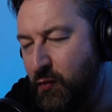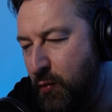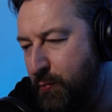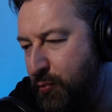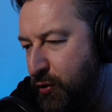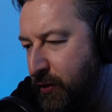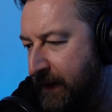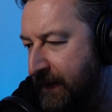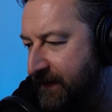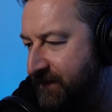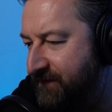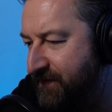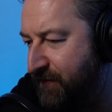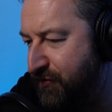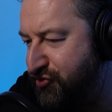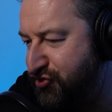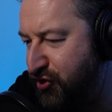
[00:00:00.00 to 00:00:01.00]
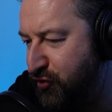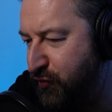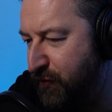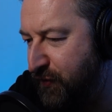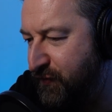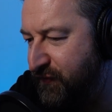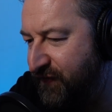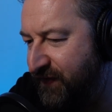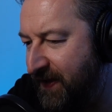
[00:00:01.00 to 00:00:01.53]
And we'll put links in our show
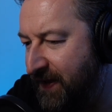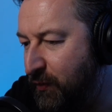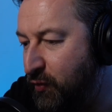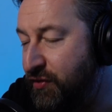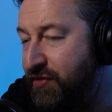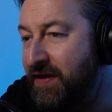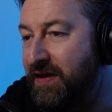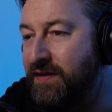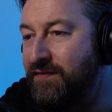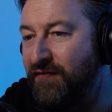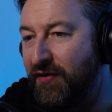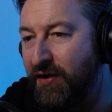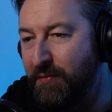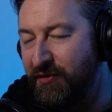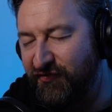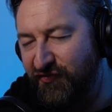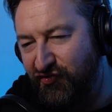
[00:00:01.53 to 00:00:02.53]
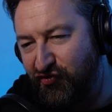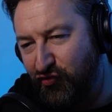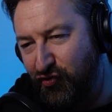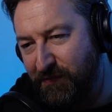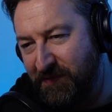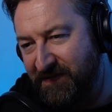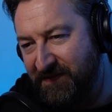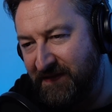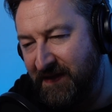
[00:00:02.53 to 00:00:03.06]
notes there. Well, thank you very much for
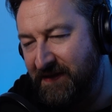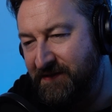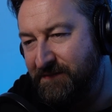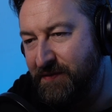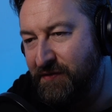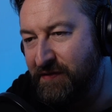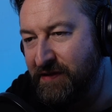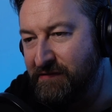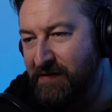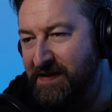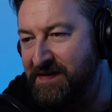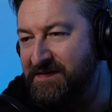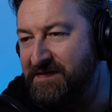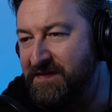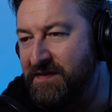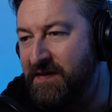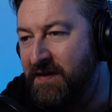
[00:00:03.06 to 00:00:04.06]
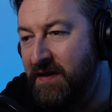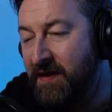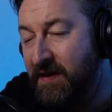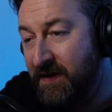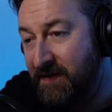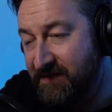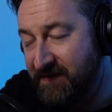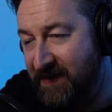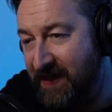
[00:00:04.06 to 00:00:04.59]
joining me today. It's been really great to
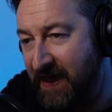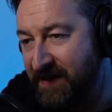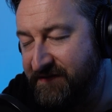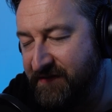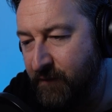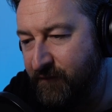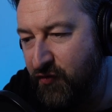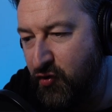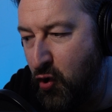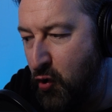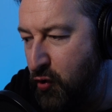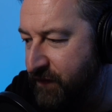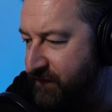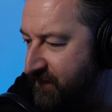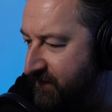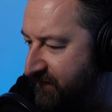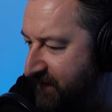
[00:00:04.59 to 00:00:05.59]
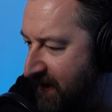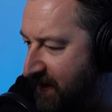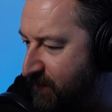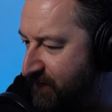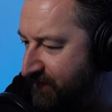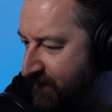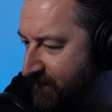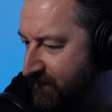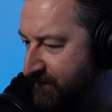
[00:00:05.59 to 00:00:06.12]
catch up with you. It's a
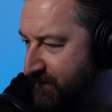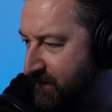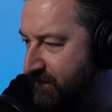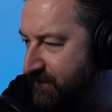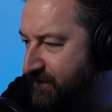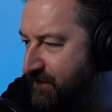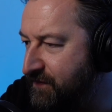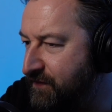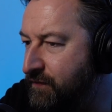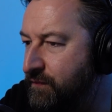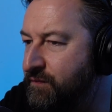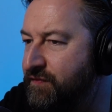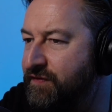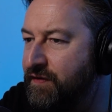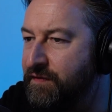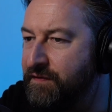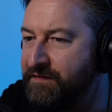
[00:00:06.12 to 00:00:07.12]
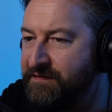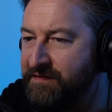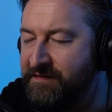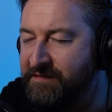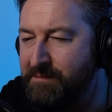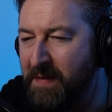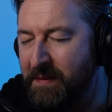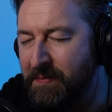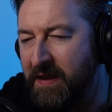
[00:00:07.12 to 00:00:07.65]
shame it's under such
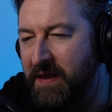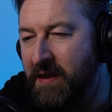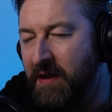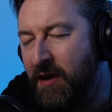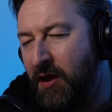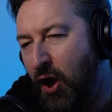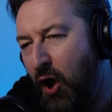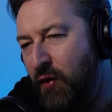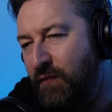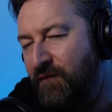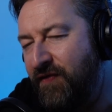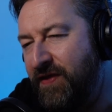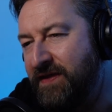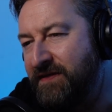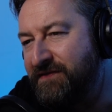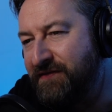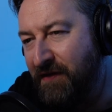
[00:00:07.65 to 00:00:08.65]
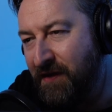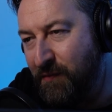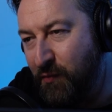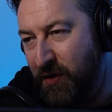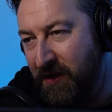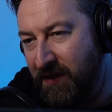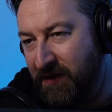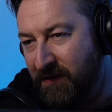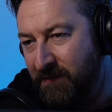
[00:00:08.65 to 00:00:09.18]
circumstances. Maybe, hopefully in time
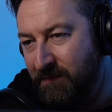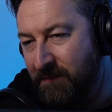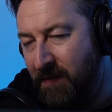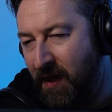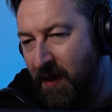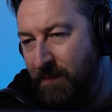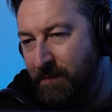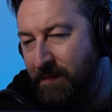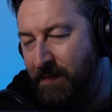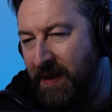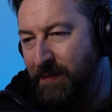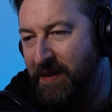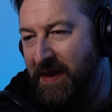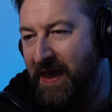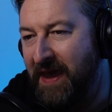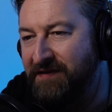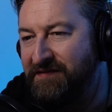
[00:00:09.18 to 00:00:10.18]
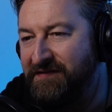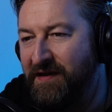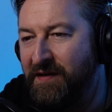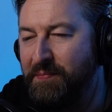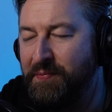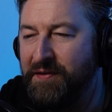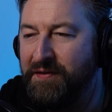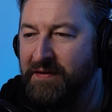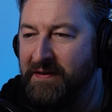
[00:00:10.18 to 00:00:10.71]
we can maybe catch
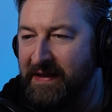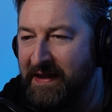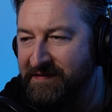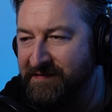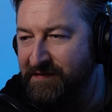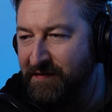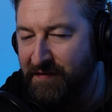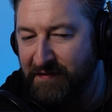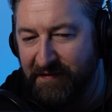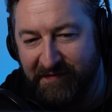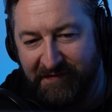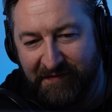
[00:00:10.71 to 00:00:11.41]
up in less dire